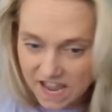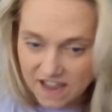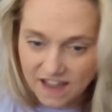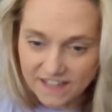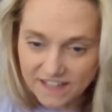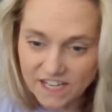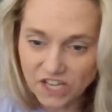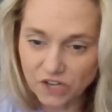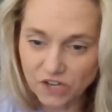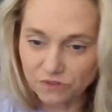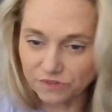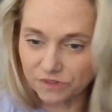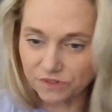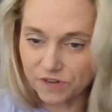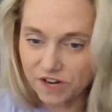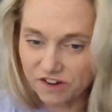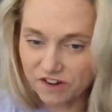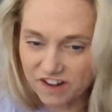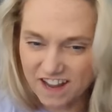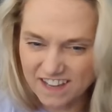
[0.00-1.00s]
I can go through
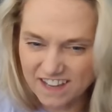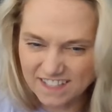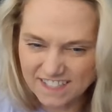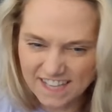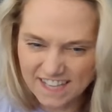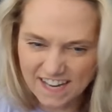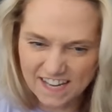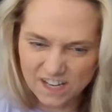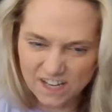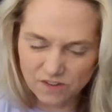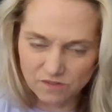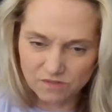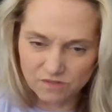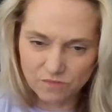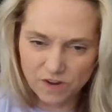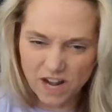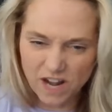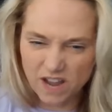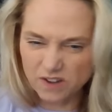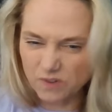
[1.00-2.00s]
here and I can say, do
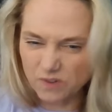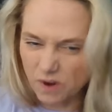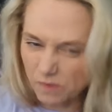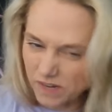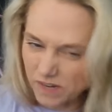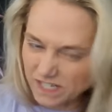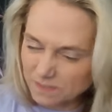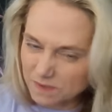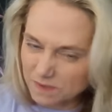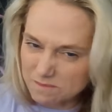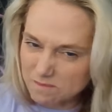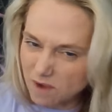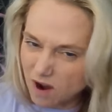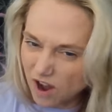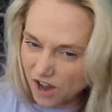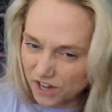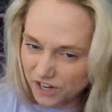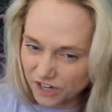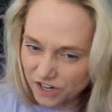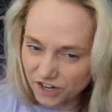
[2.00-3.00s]
I want it to be
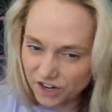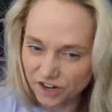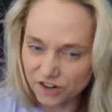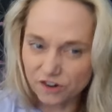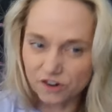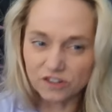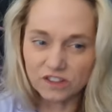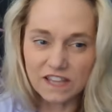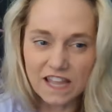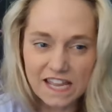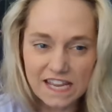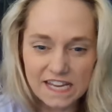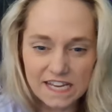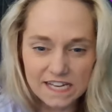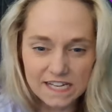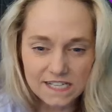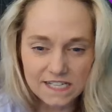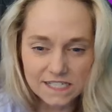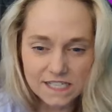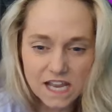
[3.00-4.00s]
modern or
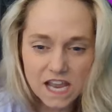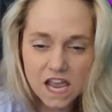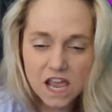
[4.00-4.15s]
light,